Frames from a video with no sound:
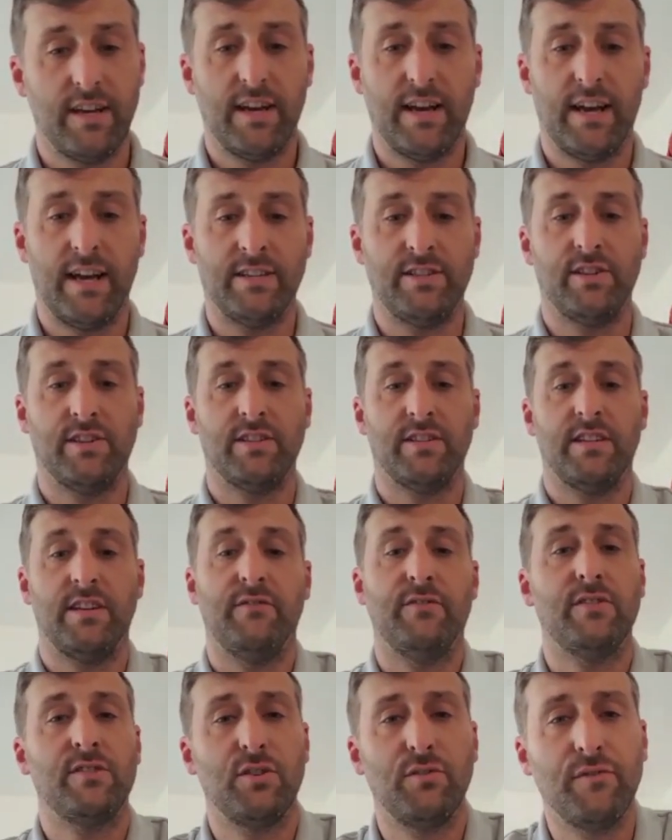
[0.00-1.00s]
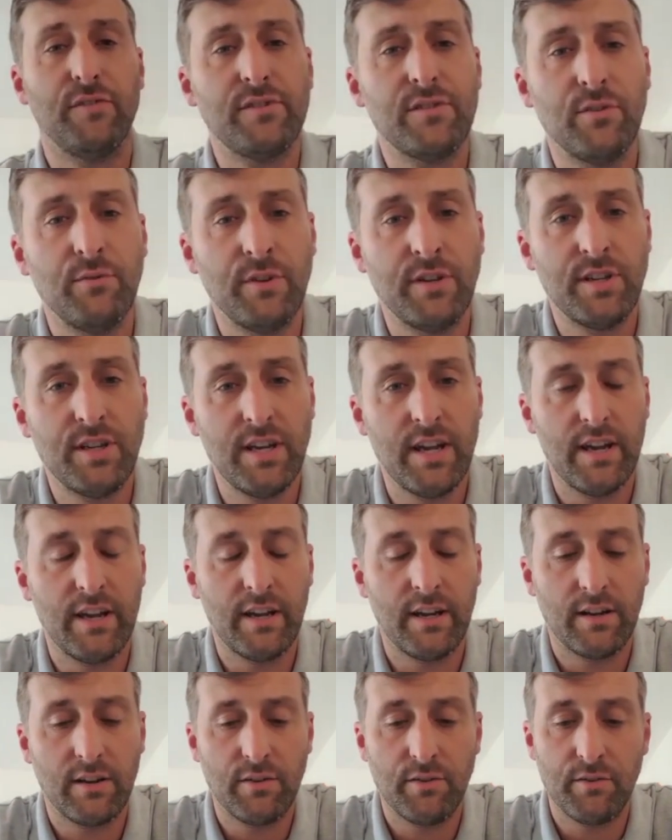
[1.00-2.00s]
as you can see, for two for two this year,
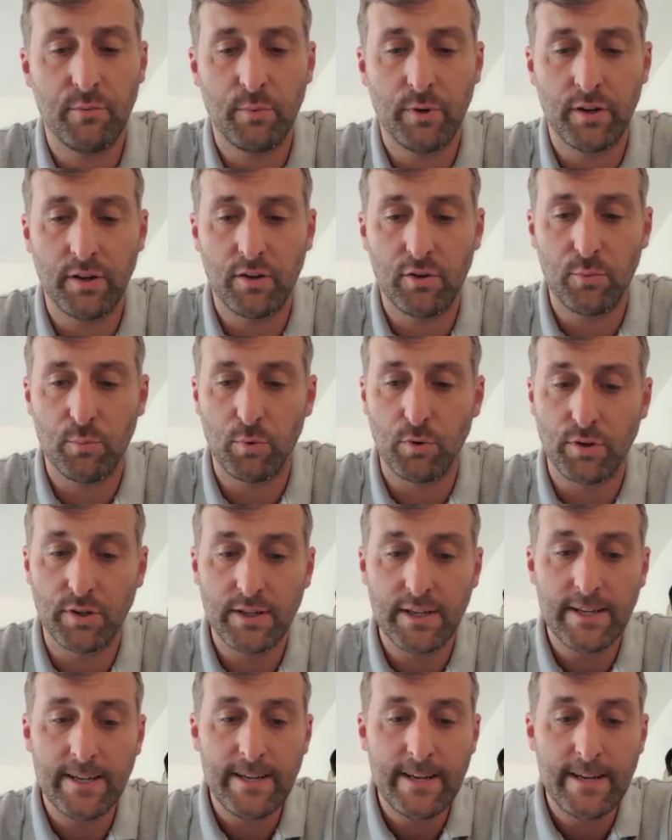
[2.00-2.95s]
including the win at Goodwood.